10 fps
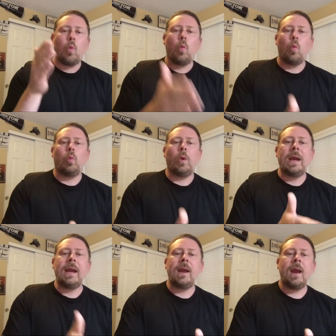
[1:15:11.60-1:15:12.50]

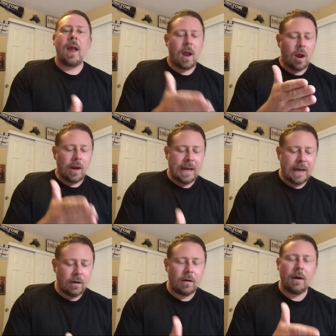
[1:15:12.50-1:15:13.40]
we
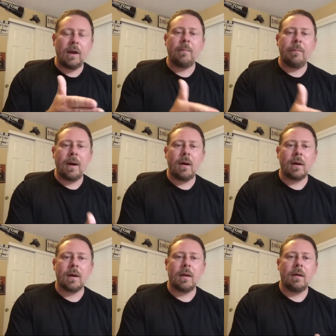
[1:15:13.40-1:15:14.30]
here in
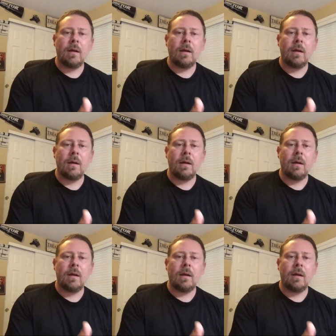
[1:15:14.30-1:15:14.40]
America